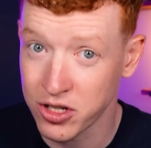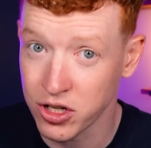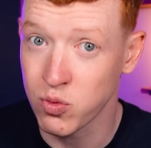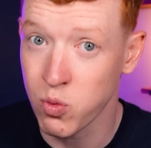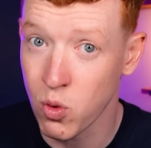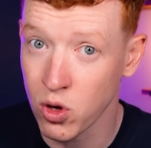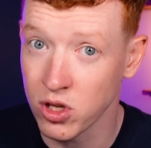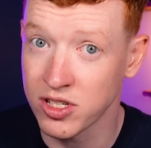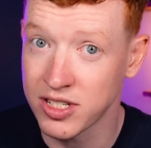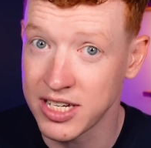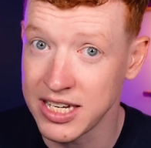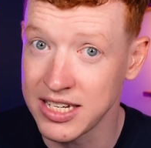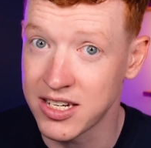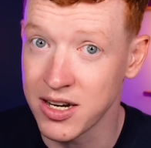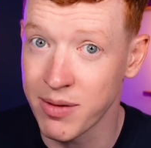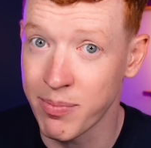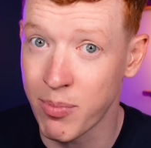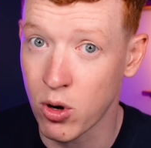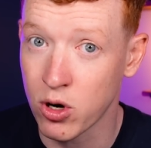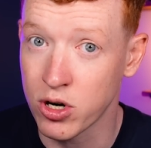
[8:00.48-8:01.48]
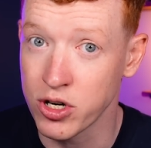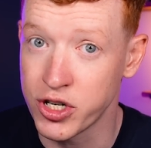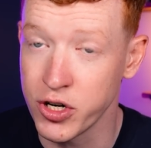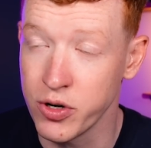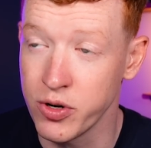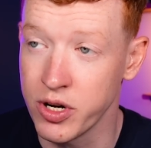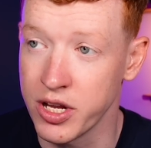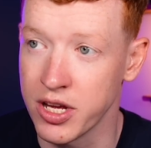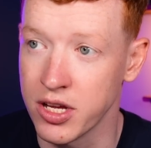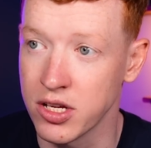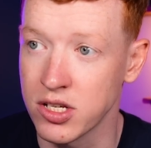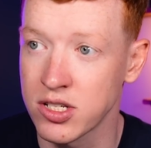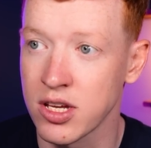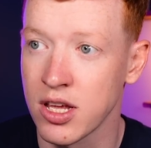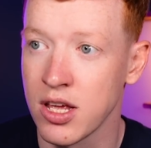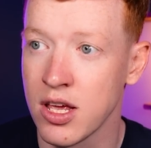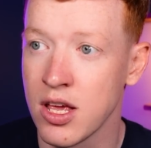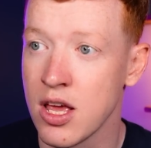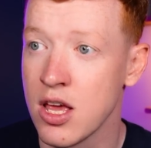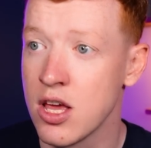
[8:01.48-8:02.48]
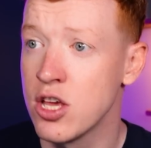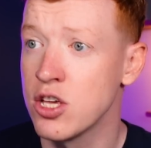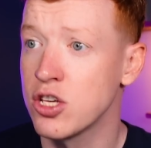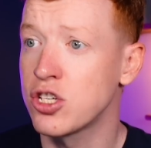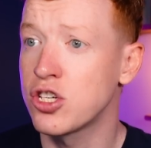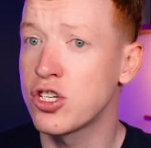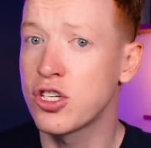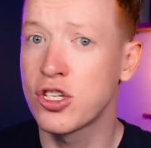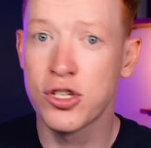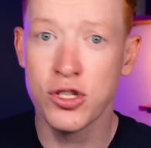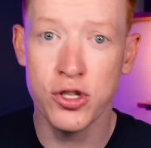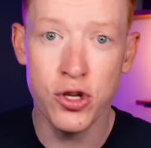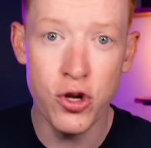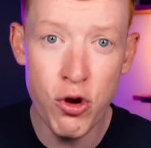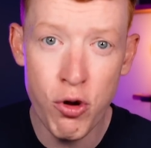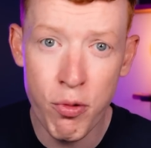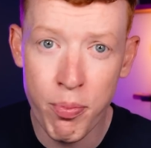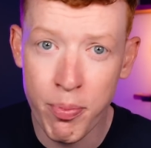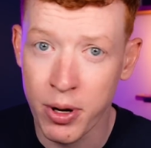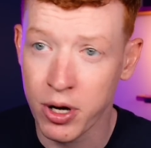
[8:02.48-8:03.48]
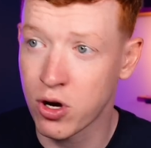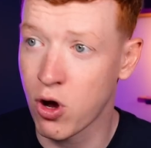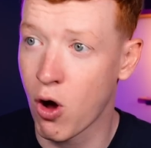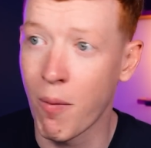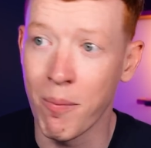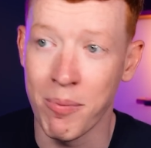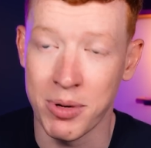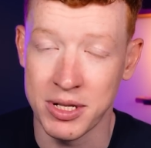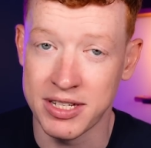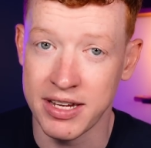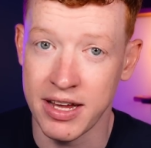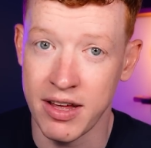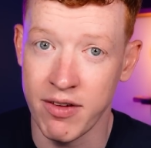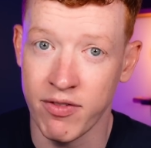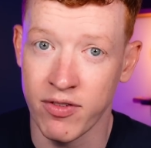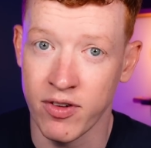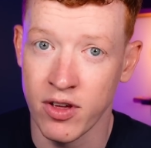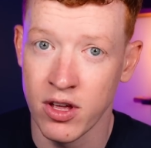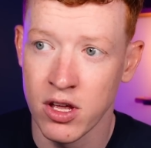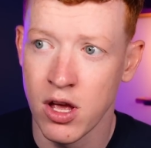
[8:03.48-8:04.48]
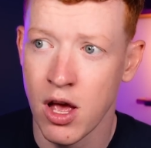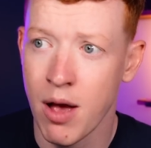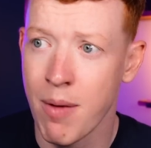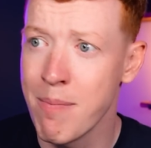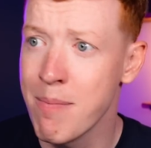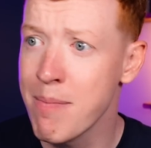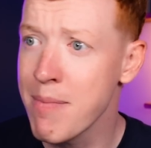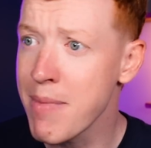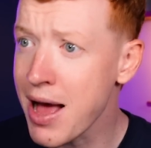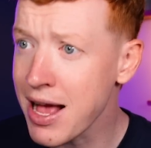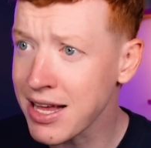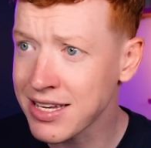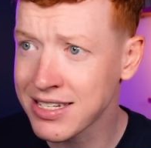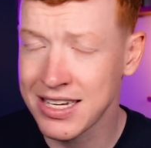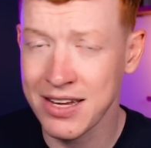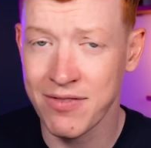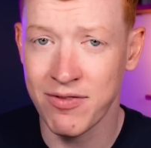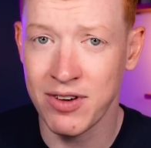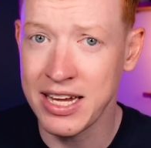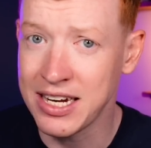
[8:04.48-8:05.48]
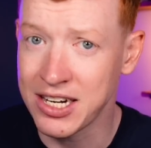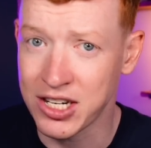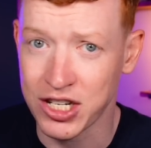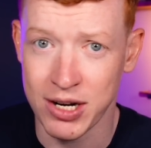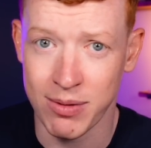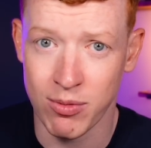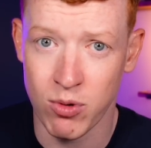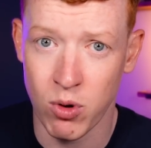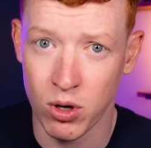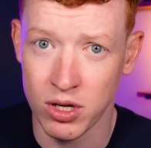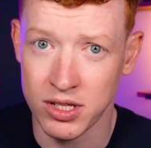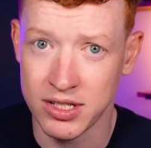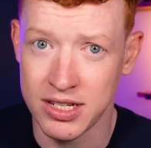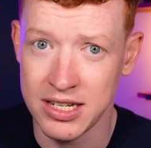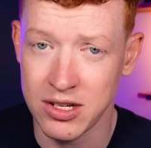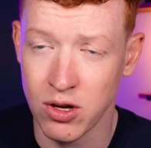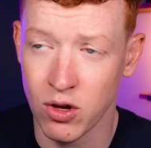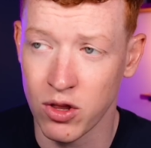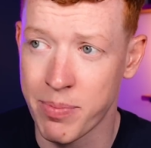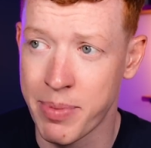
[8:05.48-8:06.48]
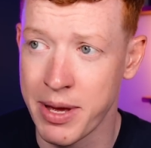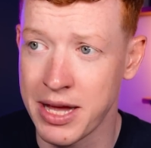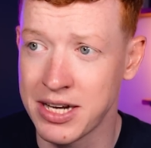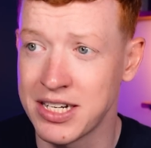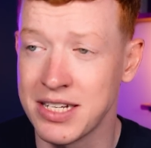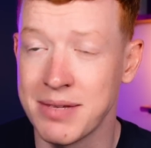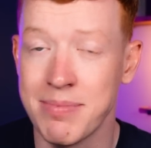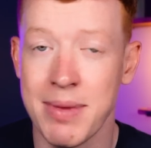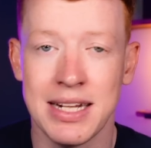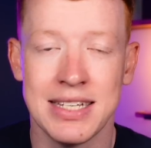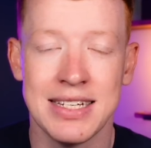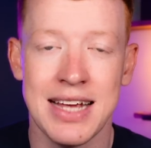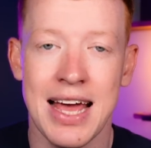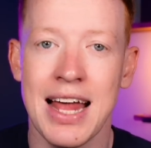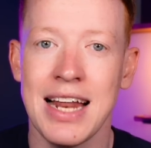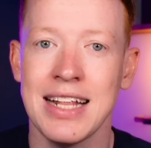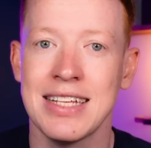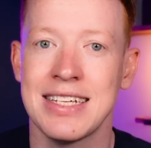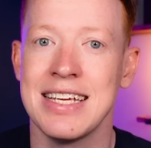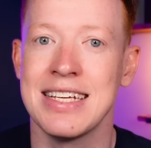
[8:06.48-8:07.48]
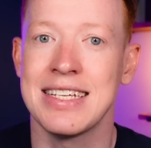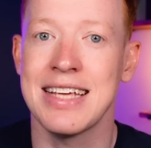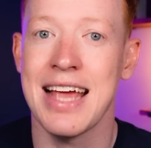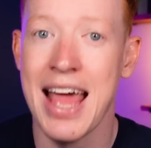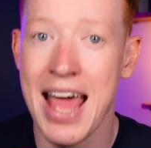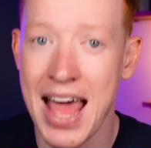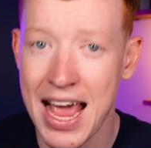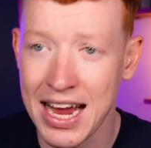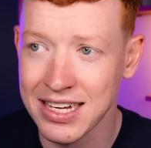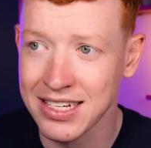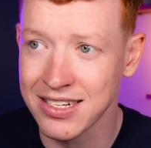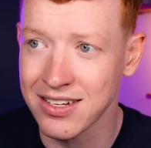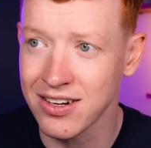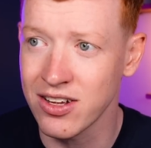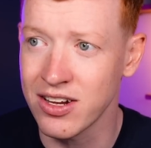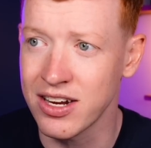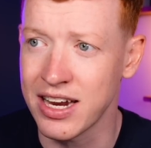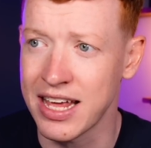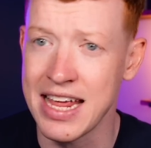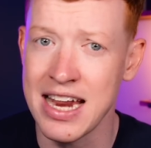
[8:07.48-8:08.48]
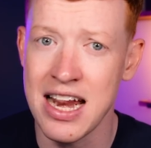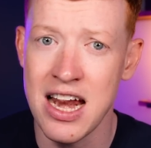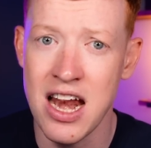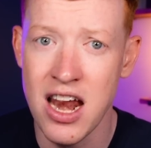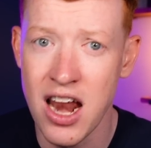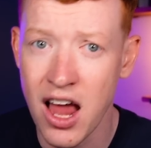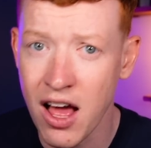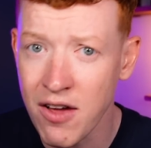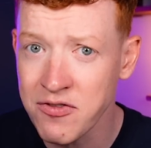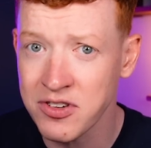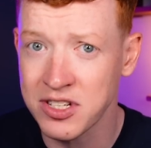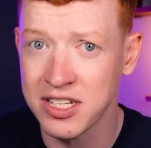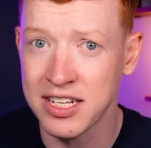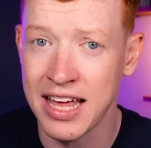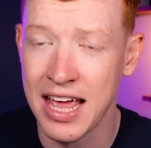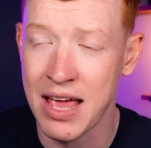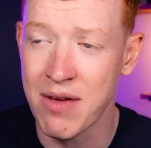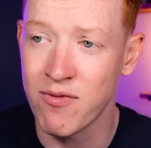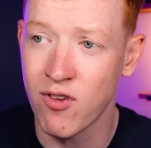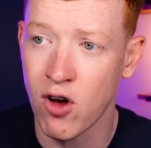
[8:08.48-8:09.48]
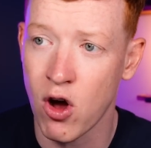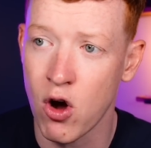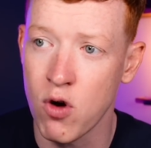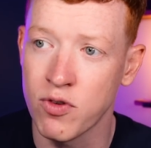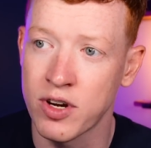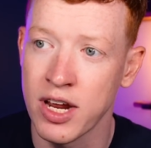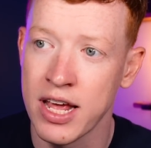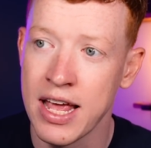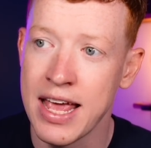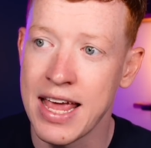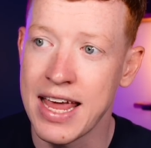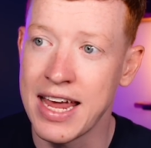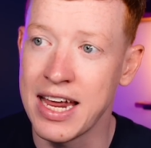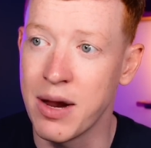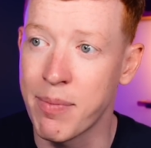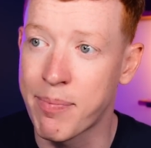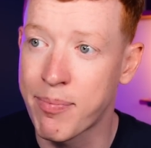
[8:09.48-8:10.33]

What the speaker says: just 1 season at Boca Juniors. Super combative, massive leadership qualities on the pitch. His mentality is excellent. He loves to get involved in a